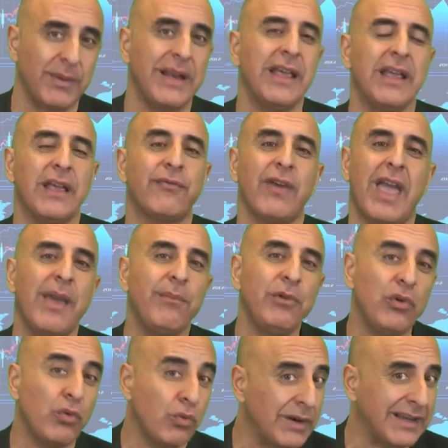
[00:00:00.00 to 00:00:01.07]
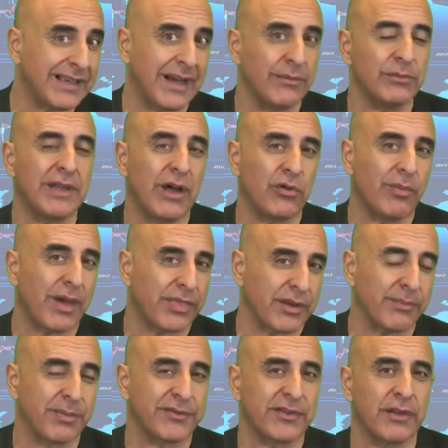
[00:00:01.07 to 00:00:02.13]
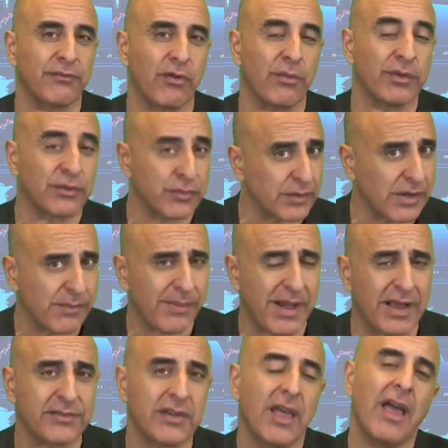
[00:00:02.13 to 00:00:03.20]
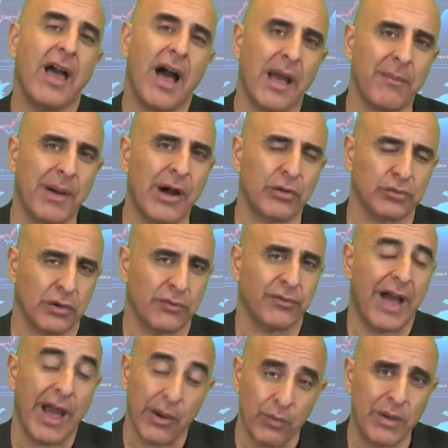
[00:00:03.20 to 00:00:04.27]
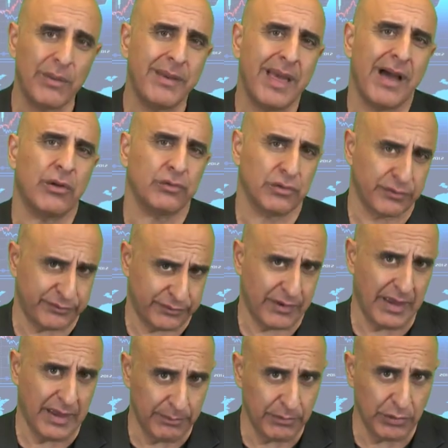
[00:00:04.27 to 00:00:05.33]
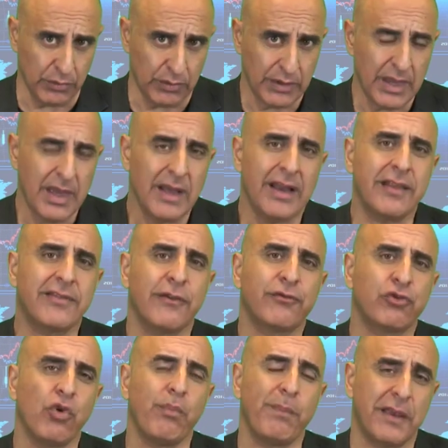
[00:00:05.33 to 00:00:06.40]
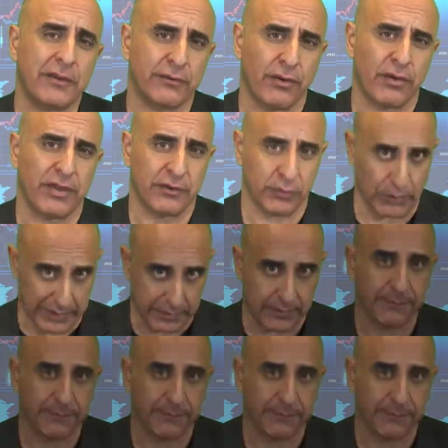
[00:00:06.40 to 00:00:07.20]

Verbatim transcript: meaning if MU will come down by 3% from the trigger price, I'm out of, I will be out of MU. Let's have two picks for this week.